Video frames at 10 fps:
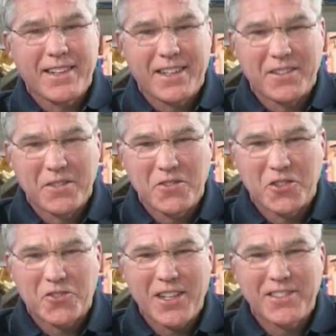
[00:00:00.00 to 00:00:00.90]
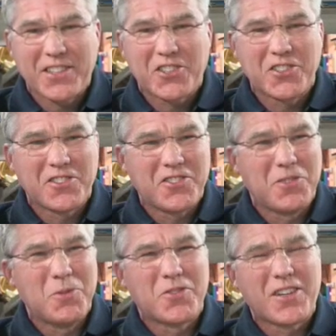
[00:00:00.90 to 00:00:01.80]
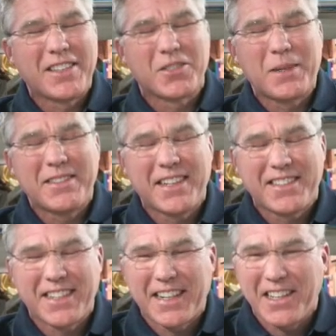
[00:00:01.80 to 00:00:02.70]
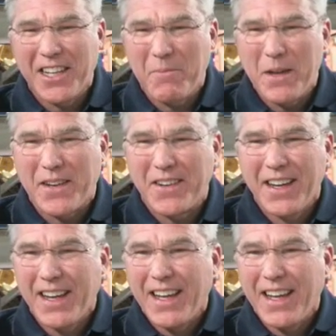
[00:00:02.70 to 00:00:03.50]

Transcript: you know your transitions as you move around the space station get a lot better